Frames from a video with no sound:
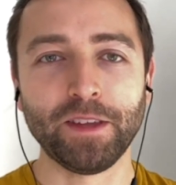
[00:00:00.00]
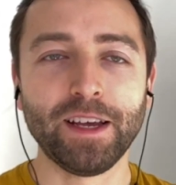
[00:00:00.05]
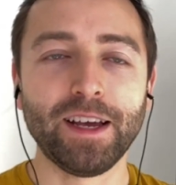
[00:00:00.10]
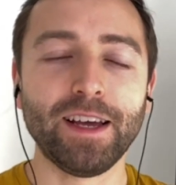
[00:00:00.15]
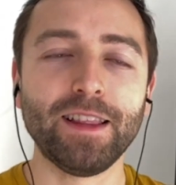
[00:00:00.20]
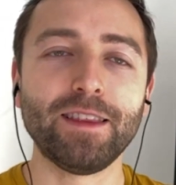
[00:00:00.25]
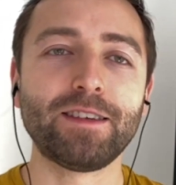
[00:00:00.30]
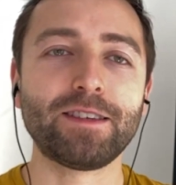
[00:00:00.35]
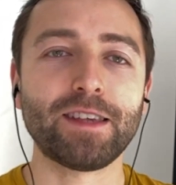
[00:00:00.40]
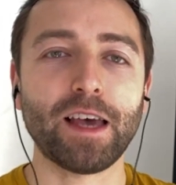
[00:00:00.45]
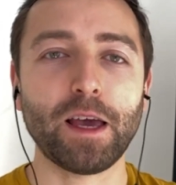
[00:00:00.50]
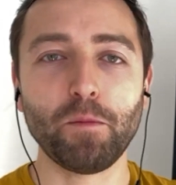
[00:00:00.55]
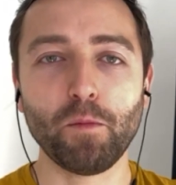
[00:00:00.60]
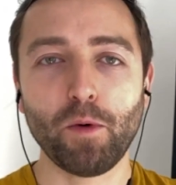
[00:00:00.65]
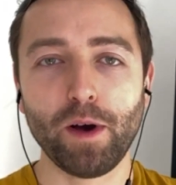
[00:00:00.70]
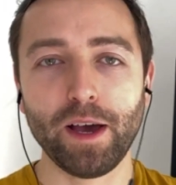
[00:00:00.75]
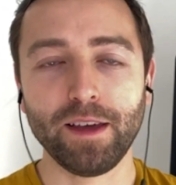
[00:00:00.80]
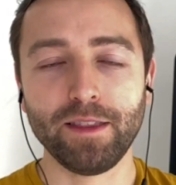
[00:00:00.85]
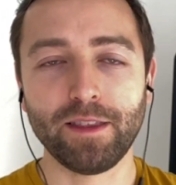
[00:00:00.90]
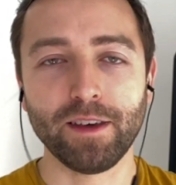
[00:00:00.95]
In the same
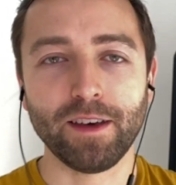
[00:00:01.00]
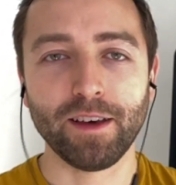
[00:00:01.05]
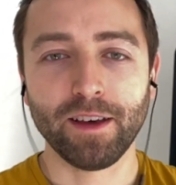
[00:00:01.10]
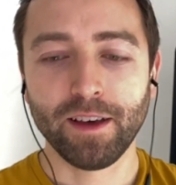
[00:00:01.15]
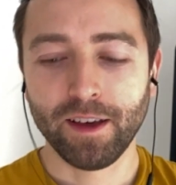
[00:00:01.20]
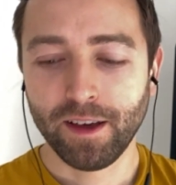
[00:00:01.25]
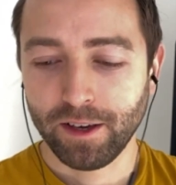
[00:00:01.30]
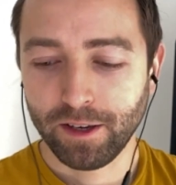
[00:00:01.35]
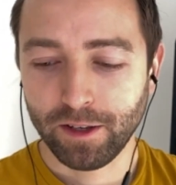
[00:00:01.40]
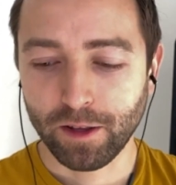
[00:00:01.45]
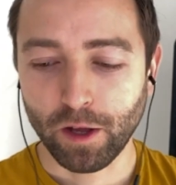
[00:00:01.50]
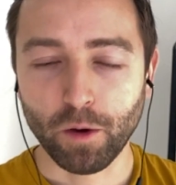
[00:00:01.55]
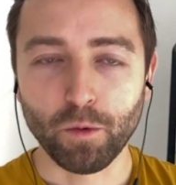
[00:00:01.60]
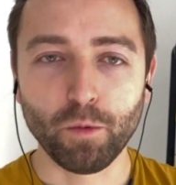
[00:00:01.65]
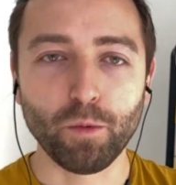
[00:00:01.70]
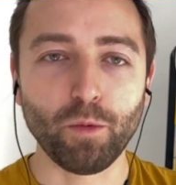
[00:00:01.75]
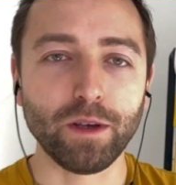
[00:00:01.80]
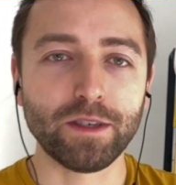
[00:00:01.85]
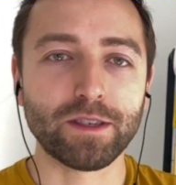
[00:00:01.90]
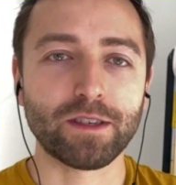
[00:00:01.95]
way that,
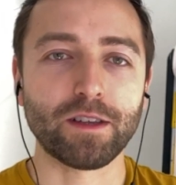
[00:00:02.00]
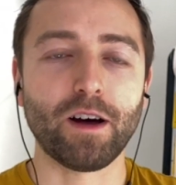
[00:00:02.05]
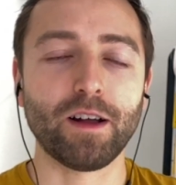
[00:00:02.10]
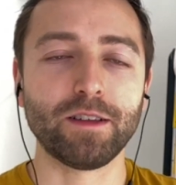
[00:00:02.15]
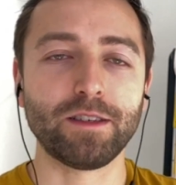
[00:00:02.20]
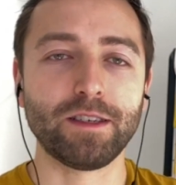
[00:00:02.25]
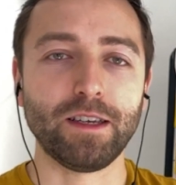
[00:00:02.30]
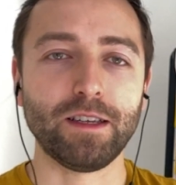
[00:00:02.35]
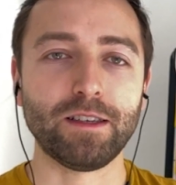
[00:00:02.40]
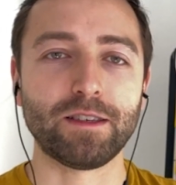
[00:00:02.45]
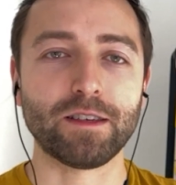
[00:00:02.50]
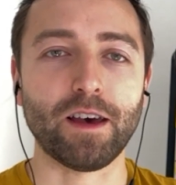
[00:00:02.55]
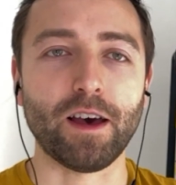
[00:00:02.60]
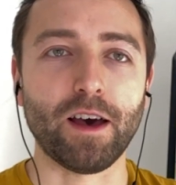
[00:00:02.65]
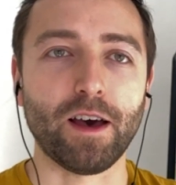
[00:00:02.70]
we started